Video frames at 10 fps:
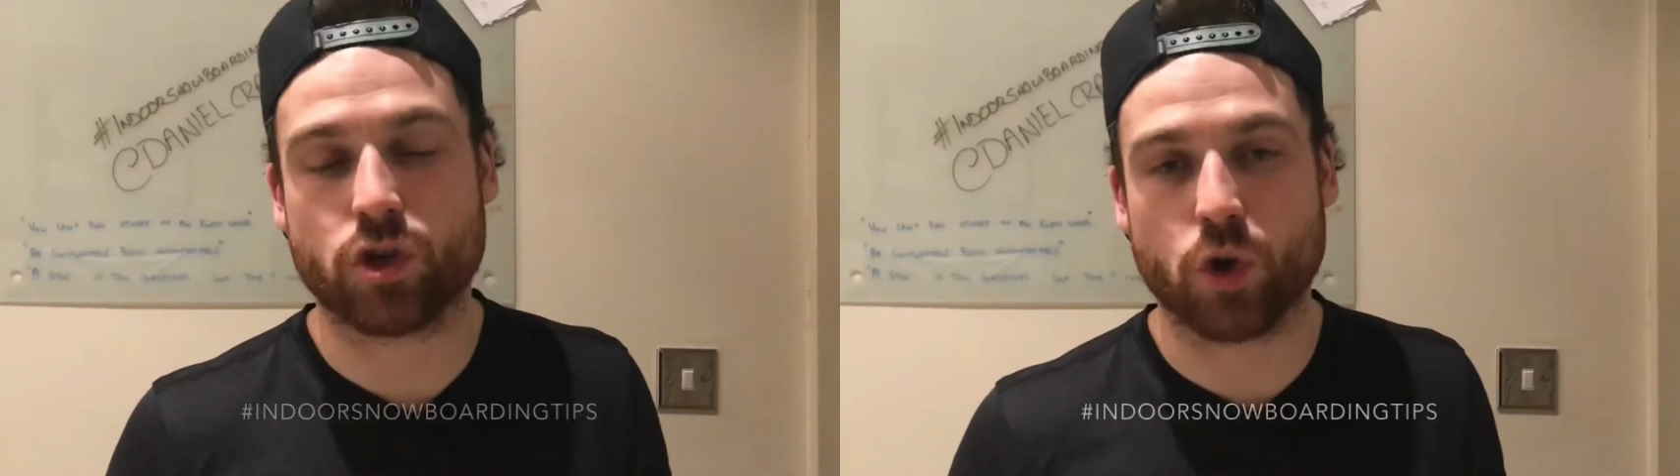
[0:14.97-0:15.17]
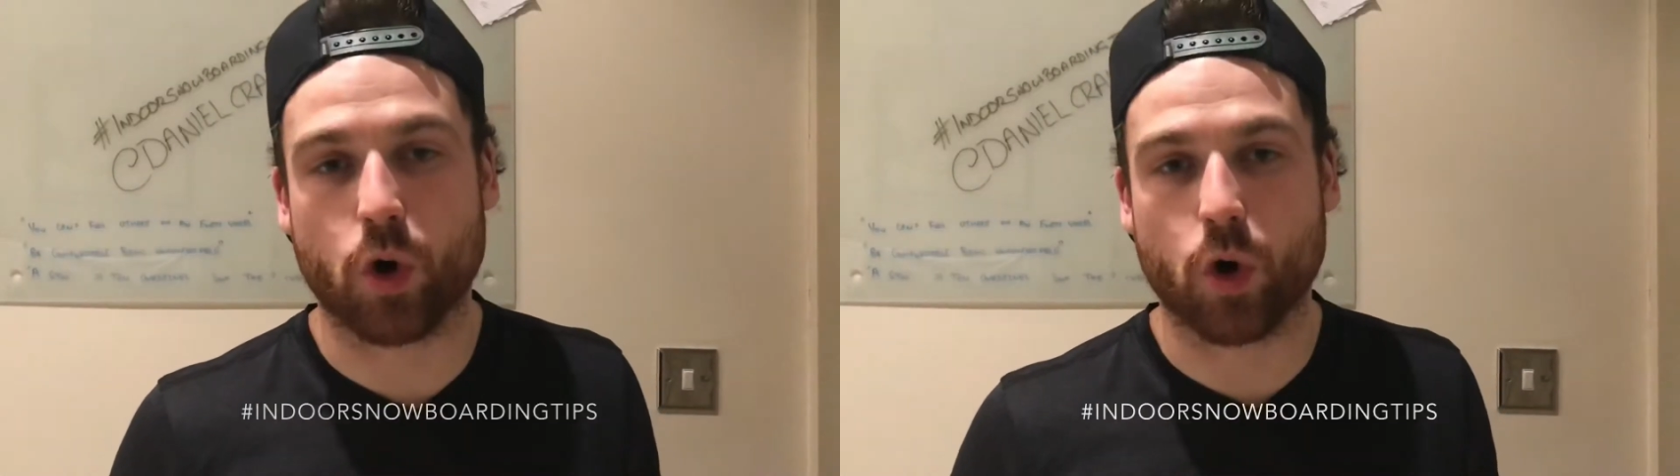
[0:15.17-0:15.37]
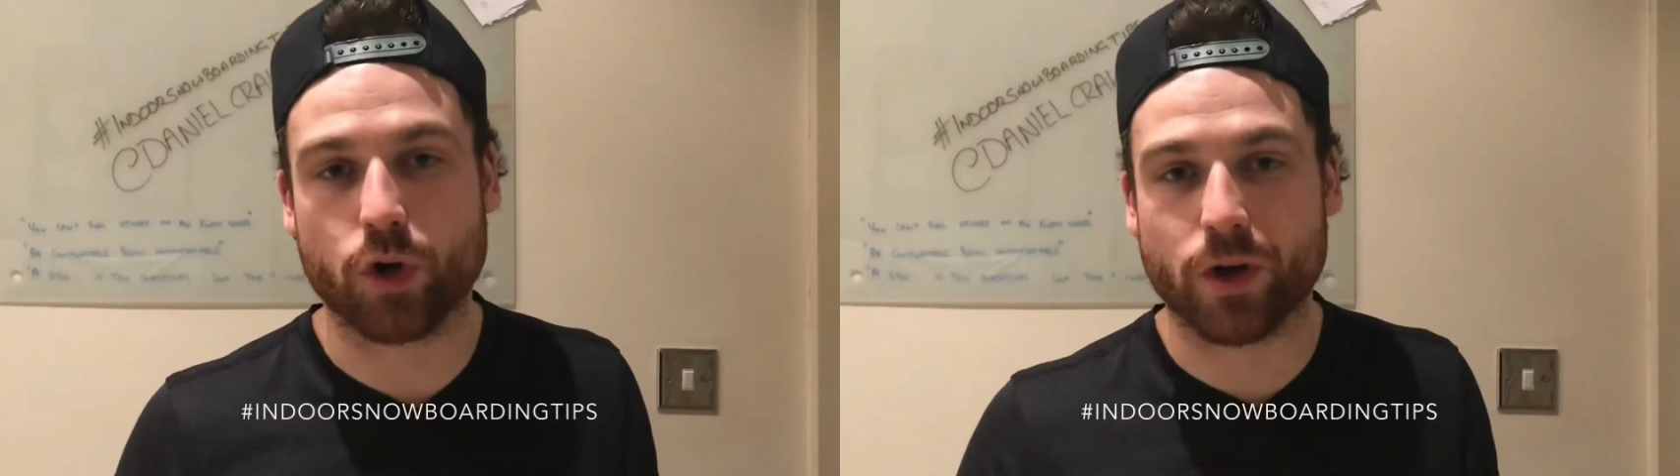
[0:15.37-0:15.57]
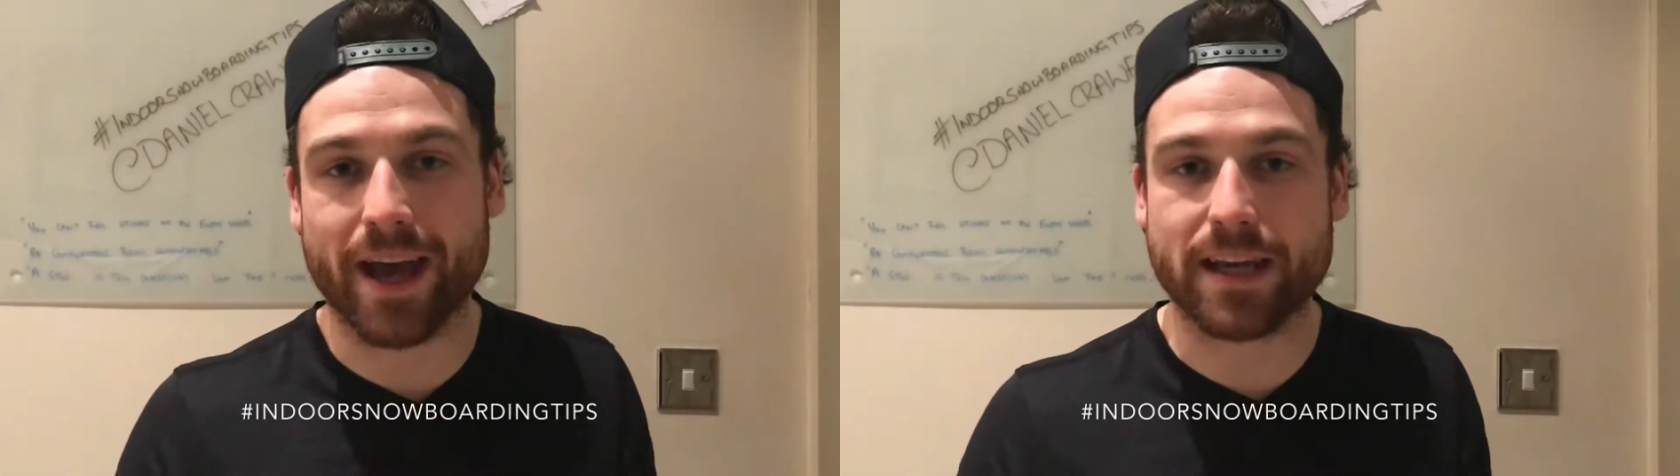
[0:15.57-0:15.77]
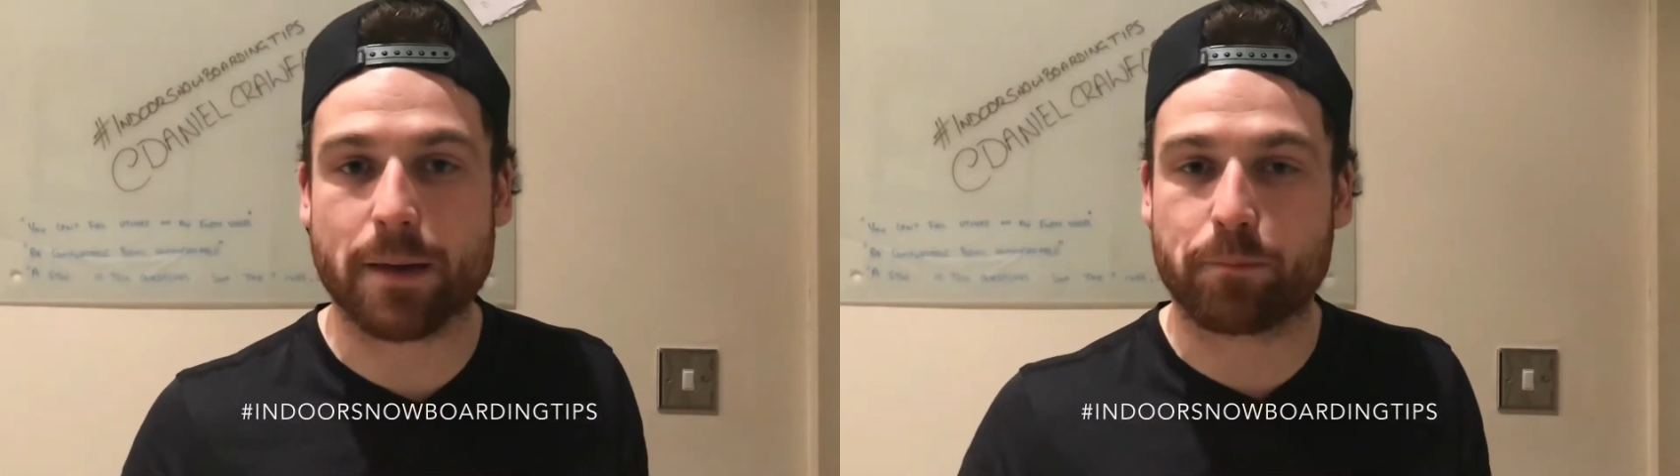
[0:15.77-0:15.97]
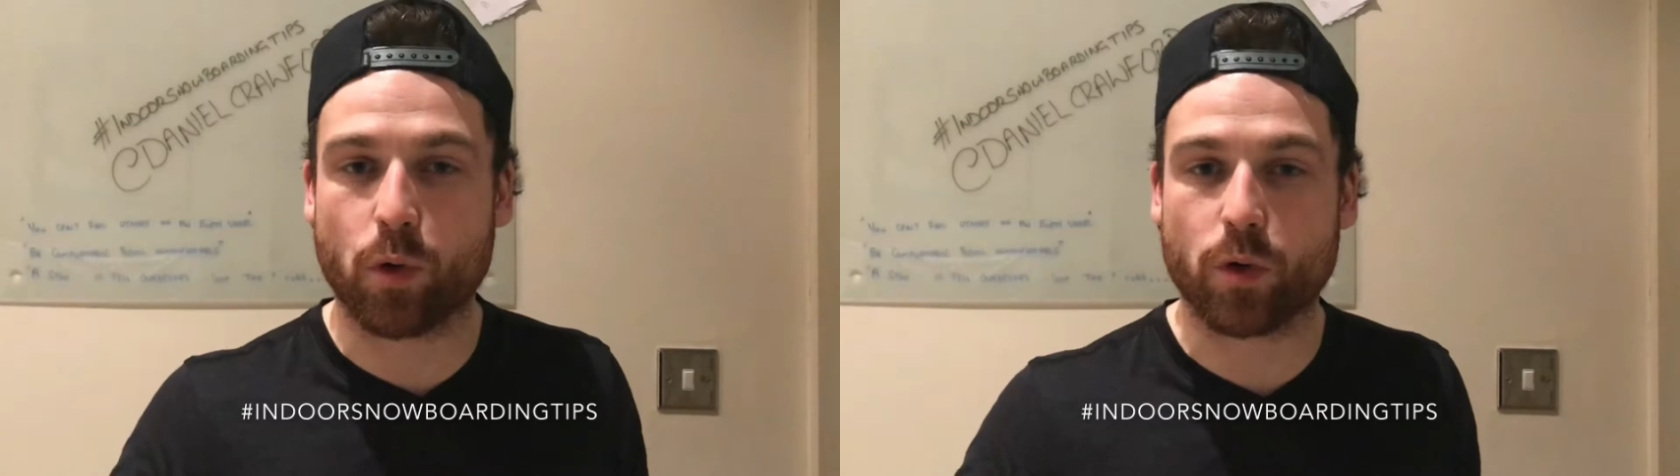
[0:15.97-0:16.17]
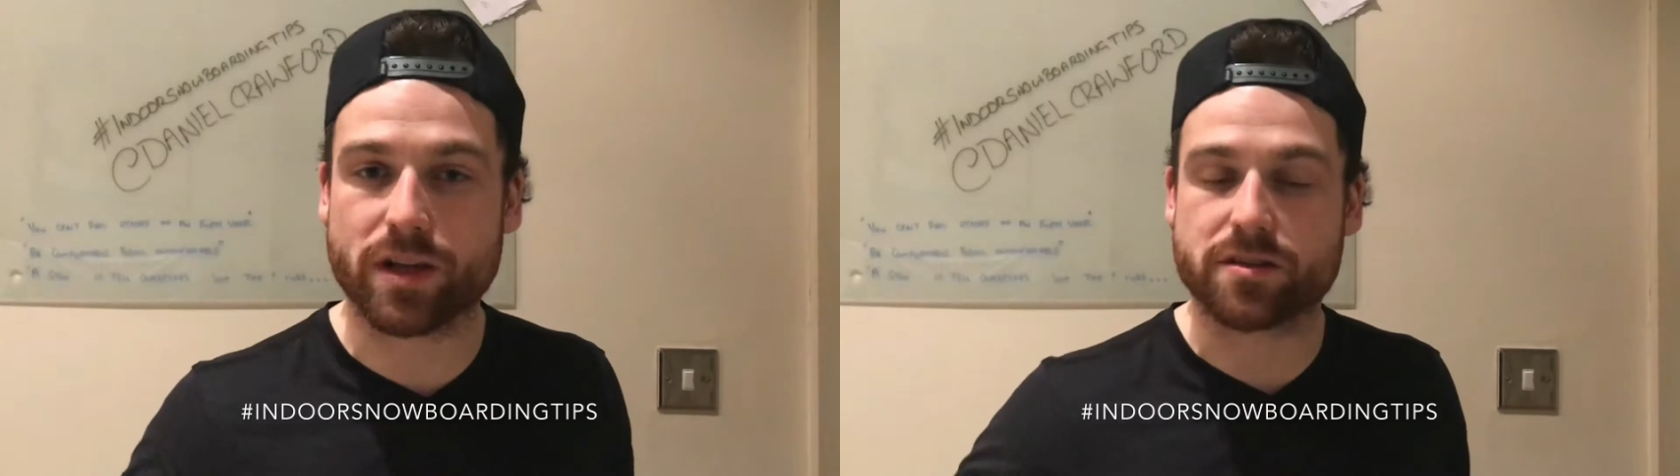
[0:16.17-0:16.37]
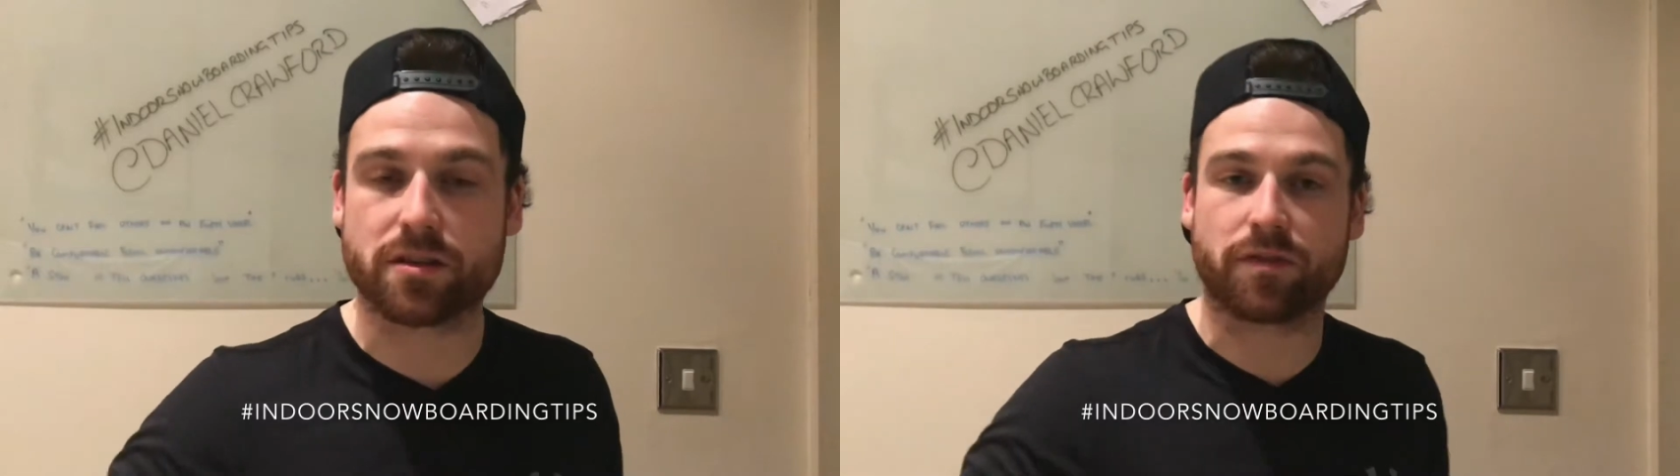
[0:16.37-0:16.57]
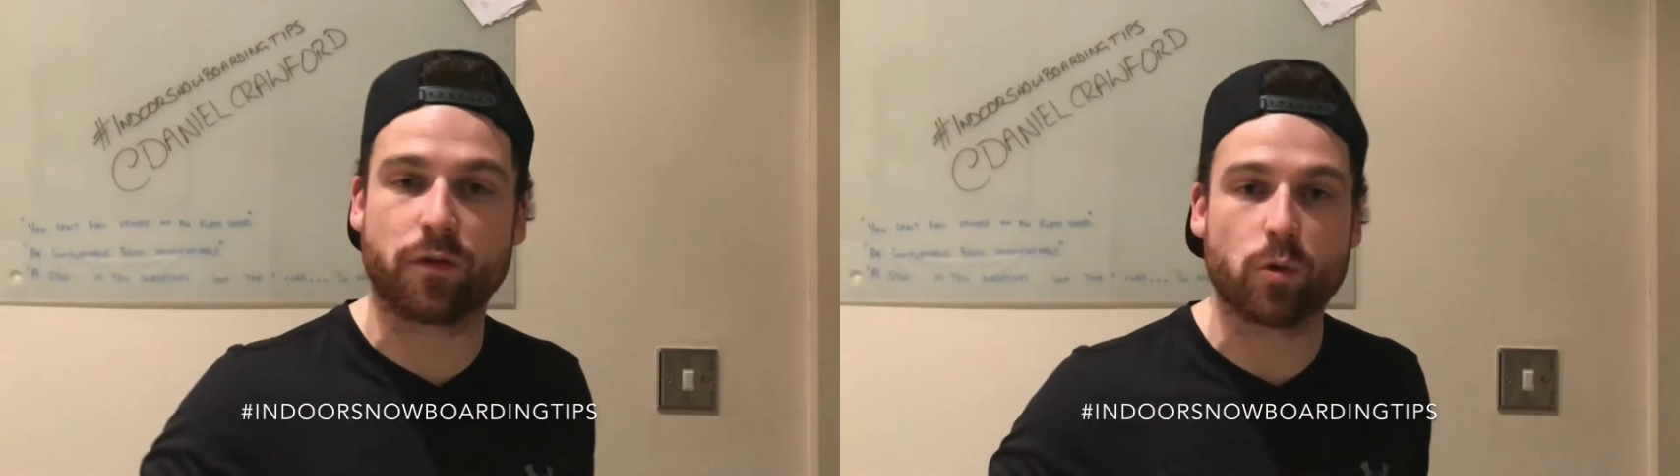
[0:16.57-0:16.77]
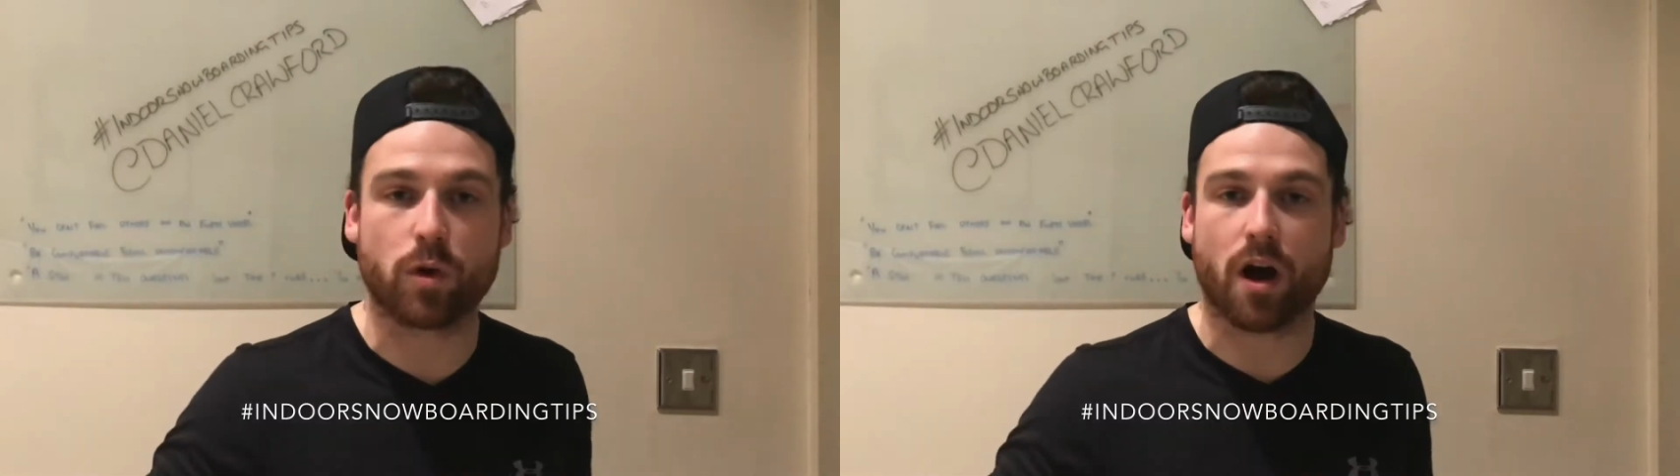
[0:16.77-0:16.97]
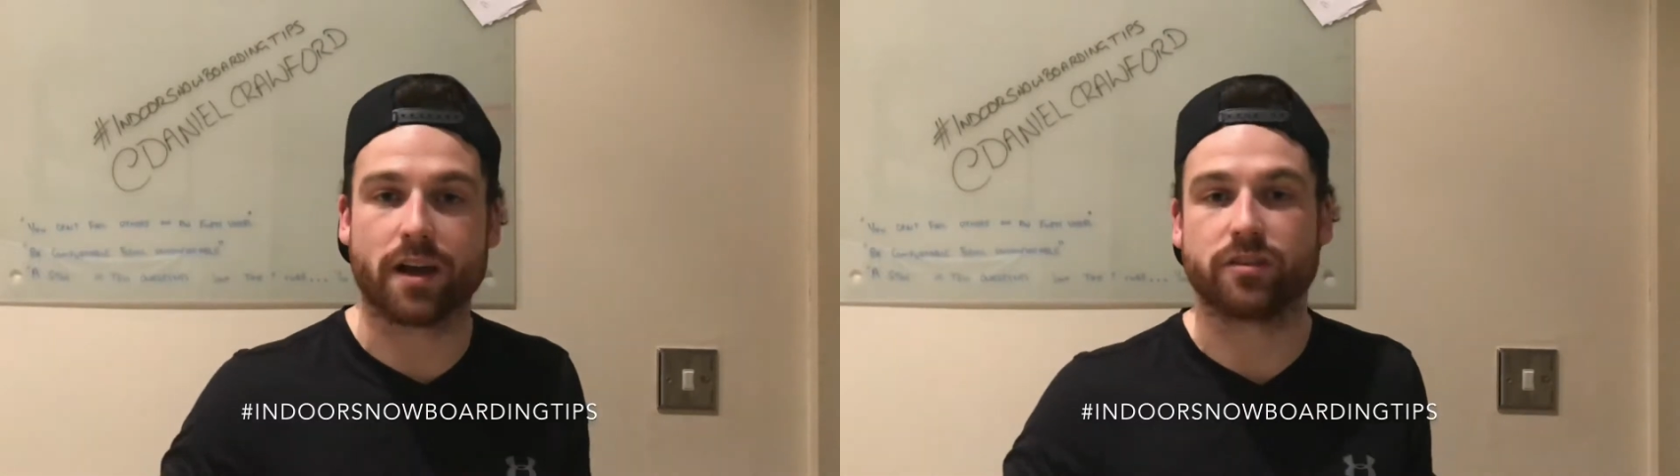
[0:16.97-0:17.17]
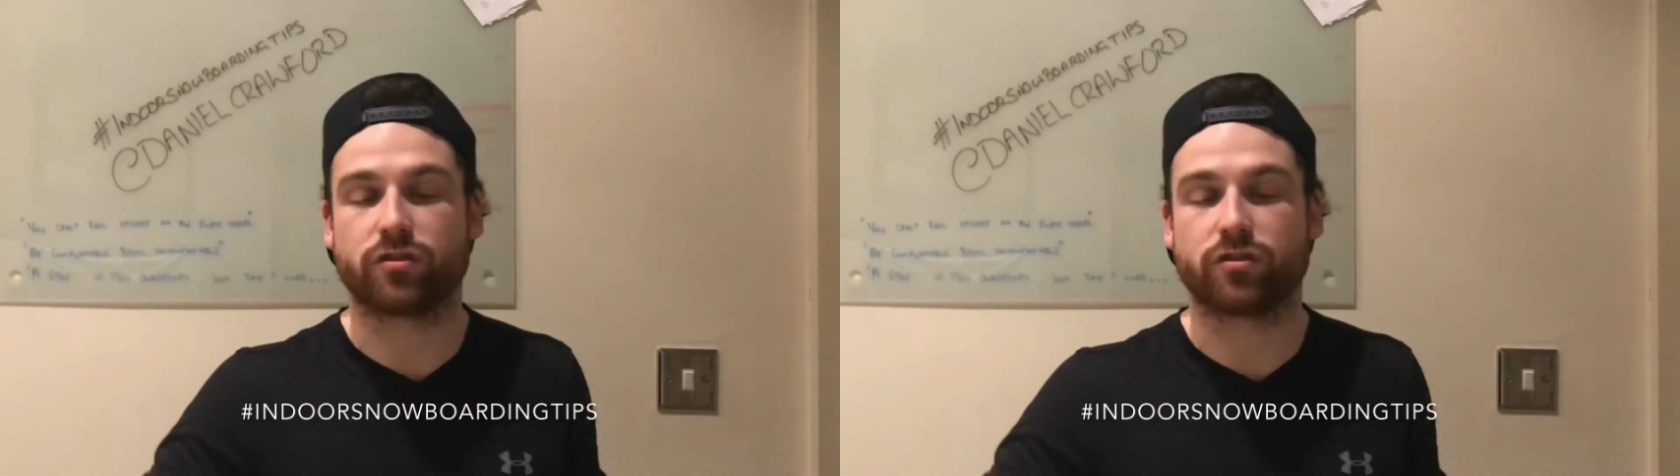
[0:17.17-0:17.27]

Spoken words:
sure you're getting that board into the fall line.